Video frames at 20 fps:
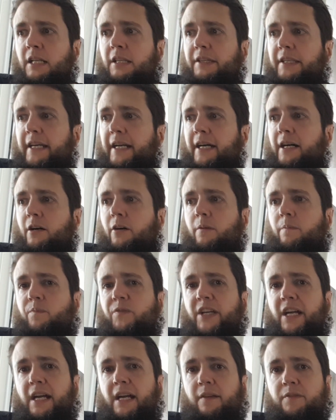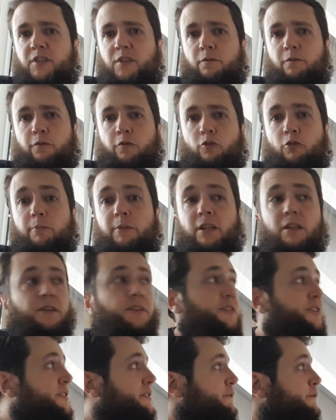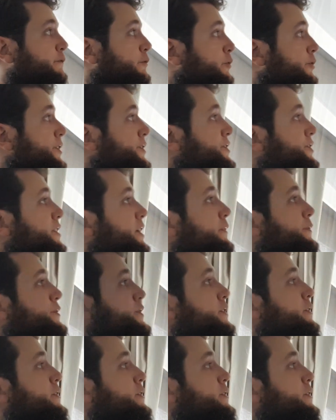Now, they have some formulas for this stuff.